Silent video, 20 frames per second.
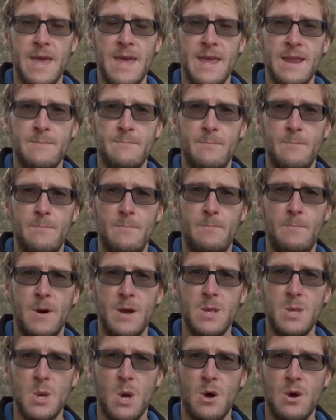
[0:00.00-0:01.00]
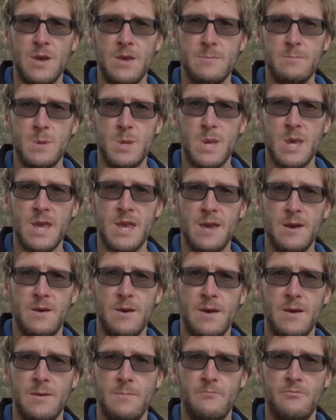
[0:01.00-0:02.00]
in my times
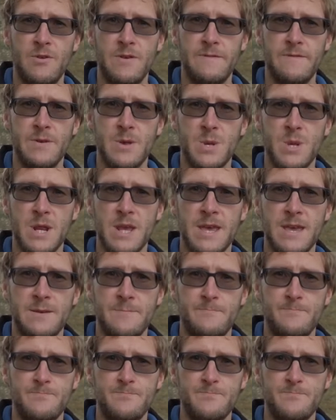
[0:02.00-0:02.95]
here previously.